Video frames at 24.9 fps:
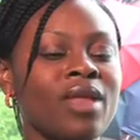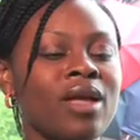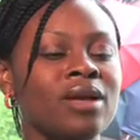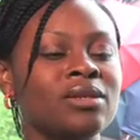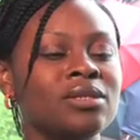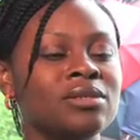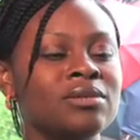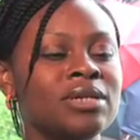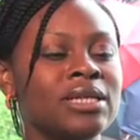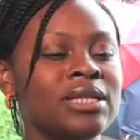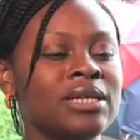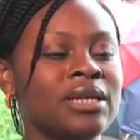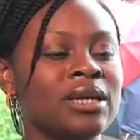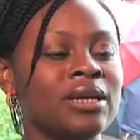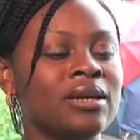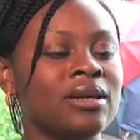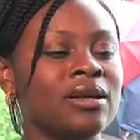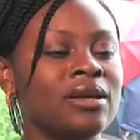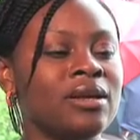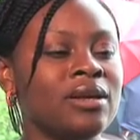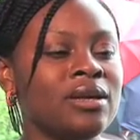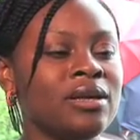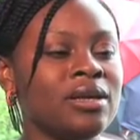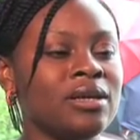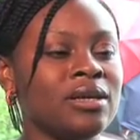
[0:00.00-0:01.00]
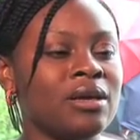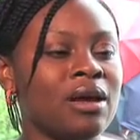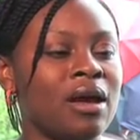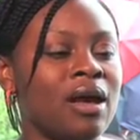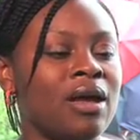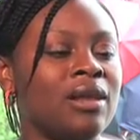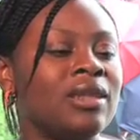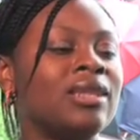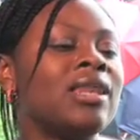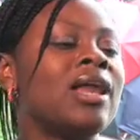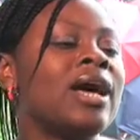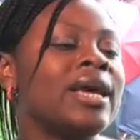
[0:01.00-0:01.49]
So I think,
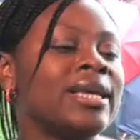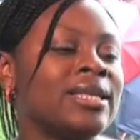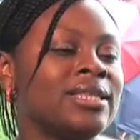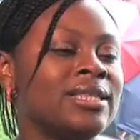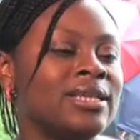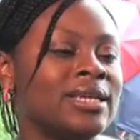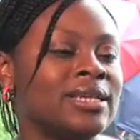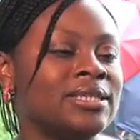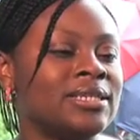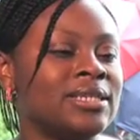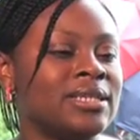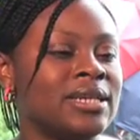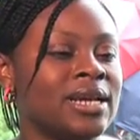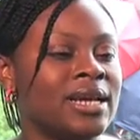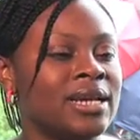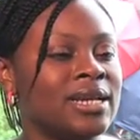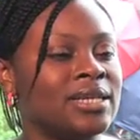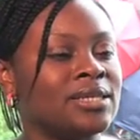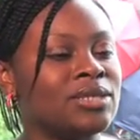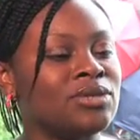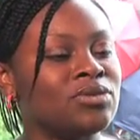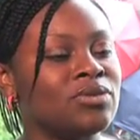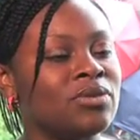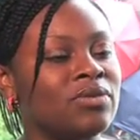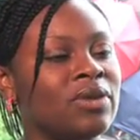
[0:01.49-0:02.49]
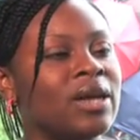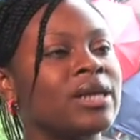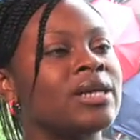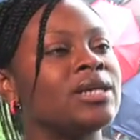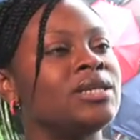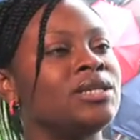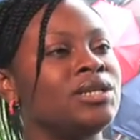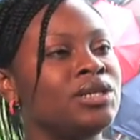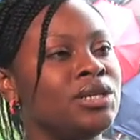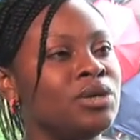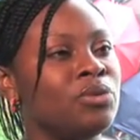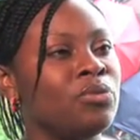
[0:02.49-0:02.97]
like the internet, it's sort of like
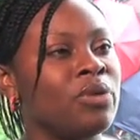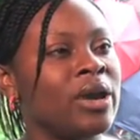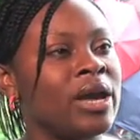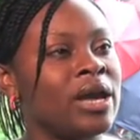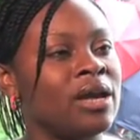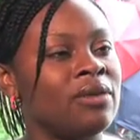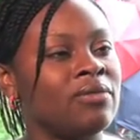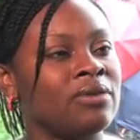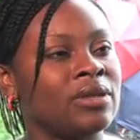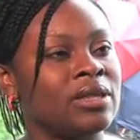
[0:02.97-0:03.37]
a new wave.